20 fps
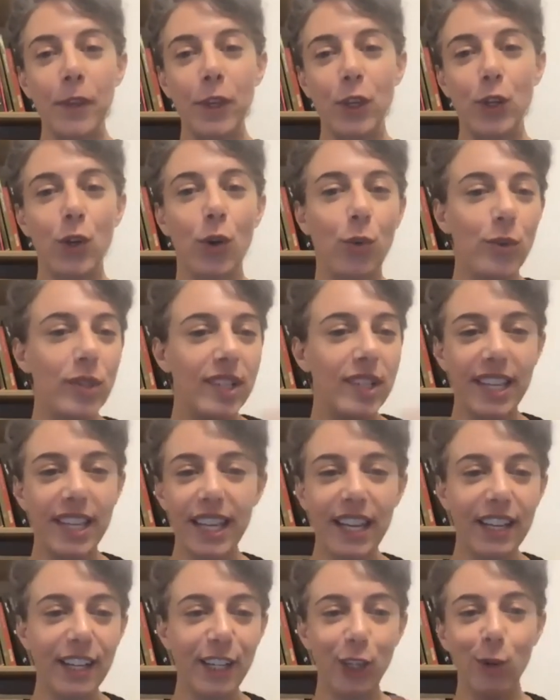you know,
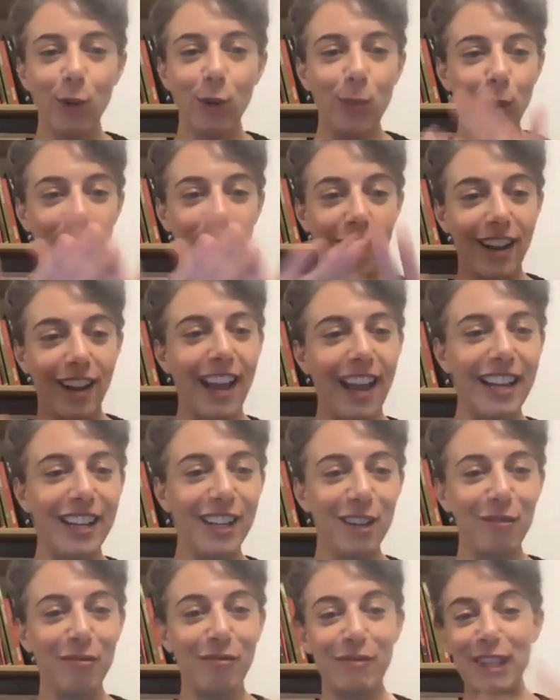seeing your work
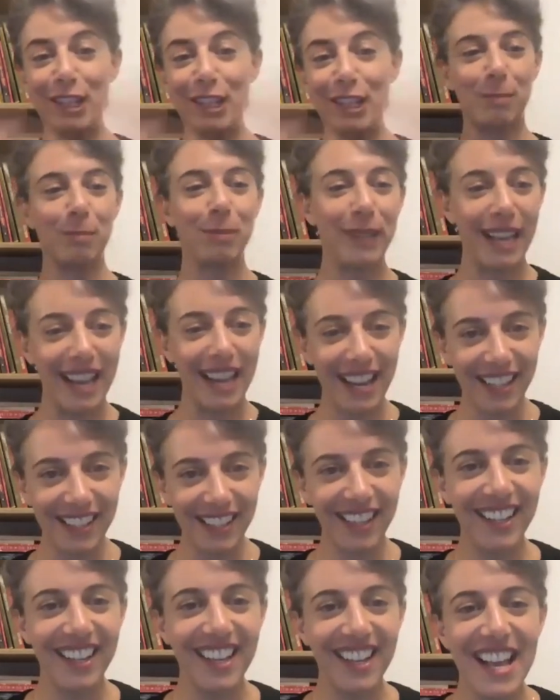kind of
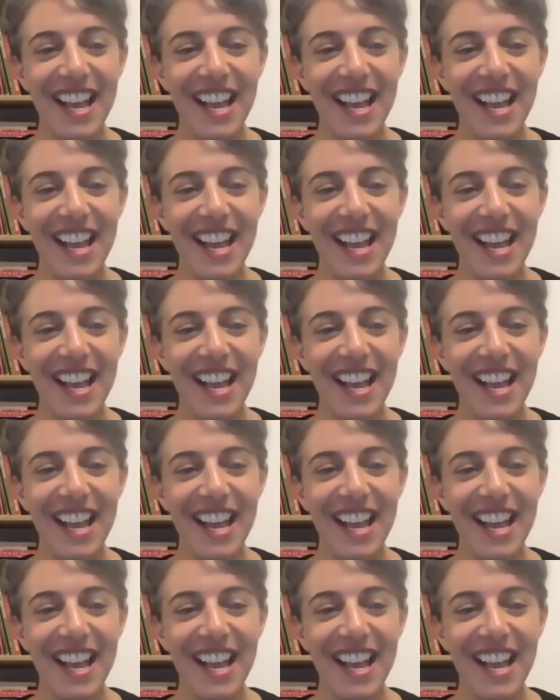displayed